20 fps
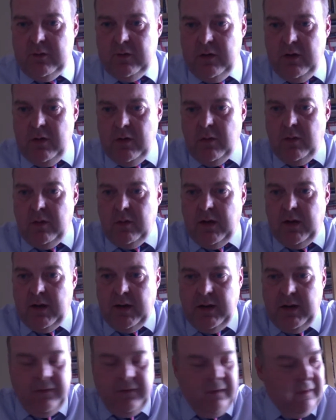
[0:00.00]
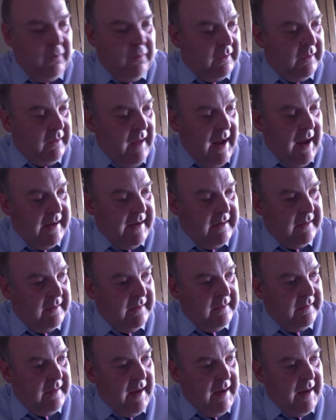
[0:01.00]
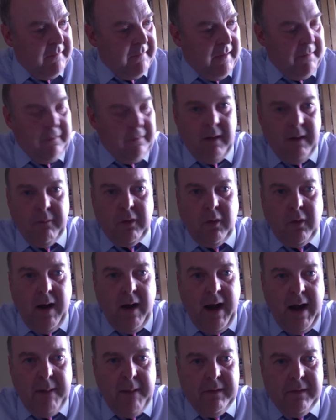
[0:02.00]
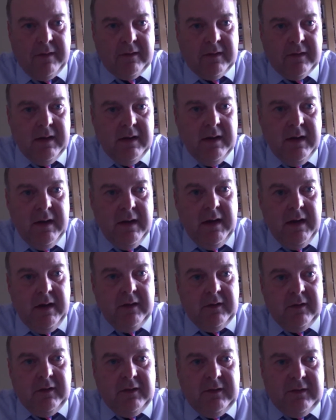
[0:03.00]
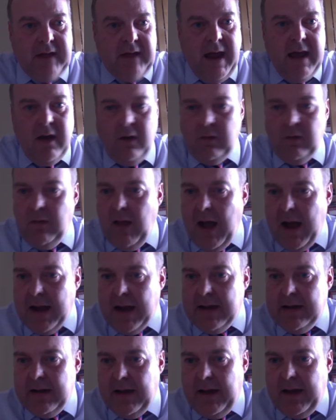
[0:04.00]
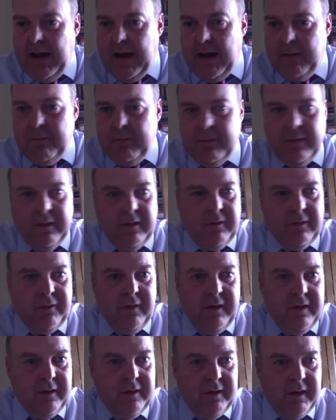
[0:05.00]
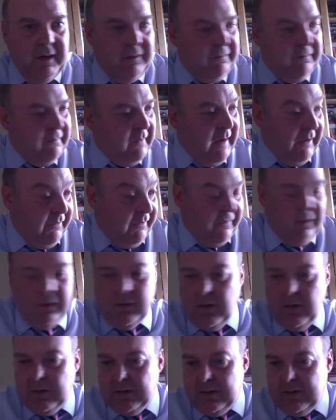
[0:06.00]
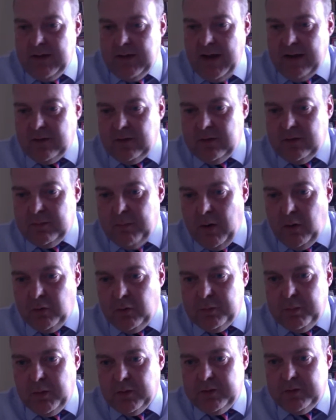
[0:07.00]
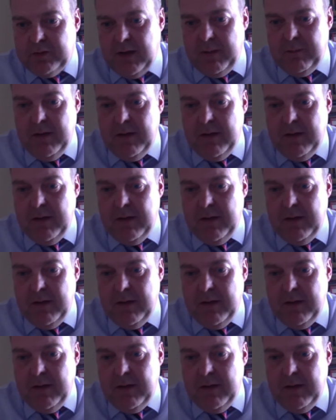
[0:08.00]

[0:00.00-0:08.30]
you if you would like, and I'm quite happy to stay online for another, well, for as long as it takes, I suppose. But